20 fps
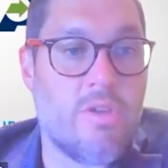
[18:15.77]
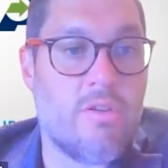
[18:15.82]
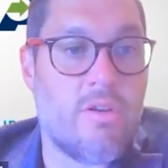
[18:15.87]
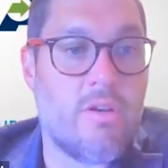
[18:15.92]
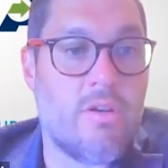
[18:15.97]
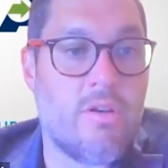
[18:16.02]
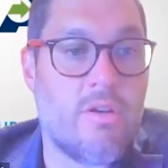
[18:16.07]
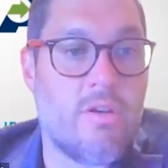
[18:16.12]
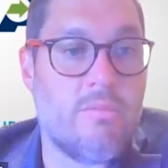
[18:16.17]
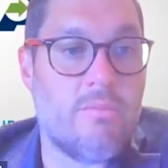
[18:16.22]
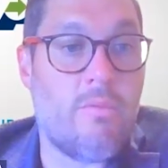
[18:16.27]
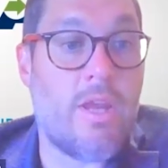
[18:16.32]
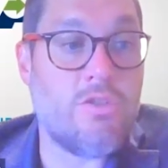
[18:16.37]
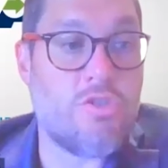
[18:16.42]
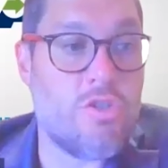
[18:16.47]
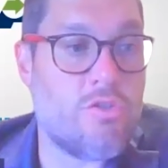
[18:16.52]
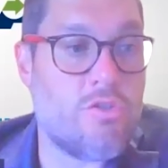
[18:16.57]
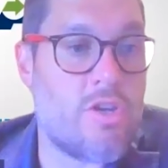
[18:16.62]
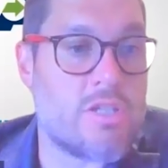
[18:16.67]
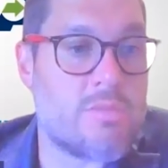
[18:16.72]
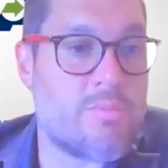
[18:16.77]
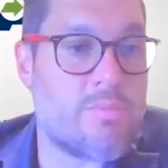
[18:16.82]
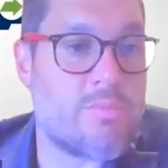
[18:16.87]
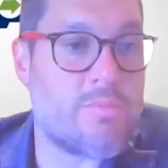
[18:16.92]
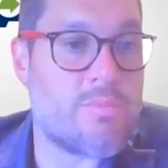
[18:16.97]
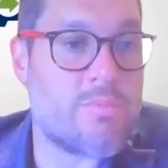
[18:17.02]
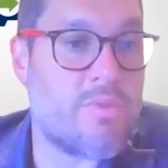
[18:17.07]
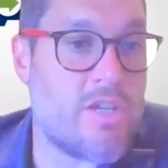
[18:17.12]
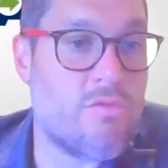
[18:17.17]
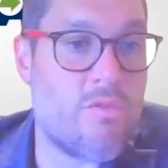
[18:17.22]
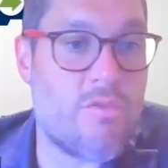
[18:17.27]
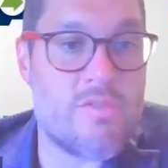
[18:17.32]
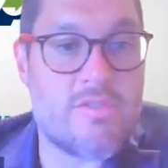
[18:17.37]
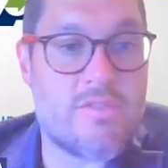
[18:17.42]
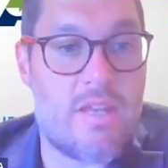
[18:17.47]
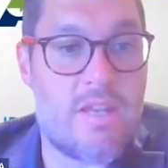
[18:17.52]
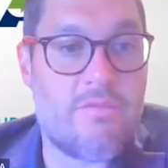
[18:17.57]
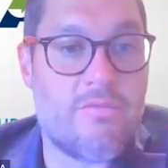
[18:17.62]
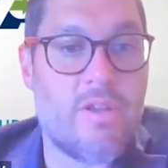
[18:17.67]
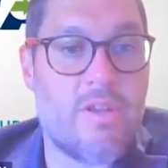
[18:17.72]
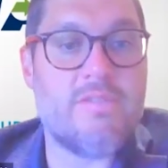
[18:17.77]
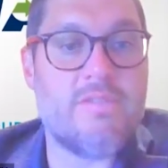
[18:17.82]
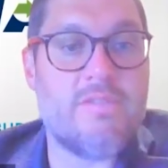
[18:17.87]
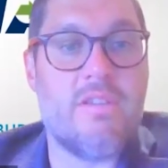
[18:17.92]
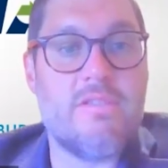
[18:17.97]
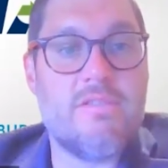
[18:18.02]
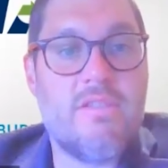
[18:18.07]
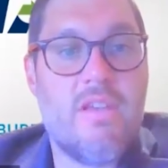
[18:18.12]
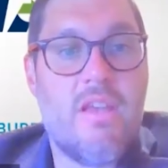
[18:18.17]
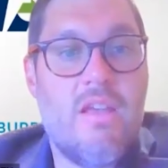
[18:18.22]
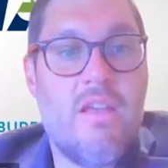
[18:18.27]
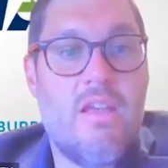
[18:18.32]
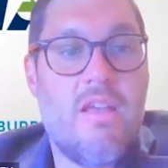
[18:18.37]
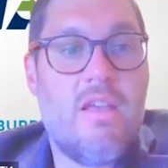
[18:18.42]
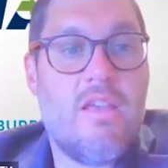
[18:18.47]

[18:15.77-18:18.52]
but they're arranging transportation through the state, for instance,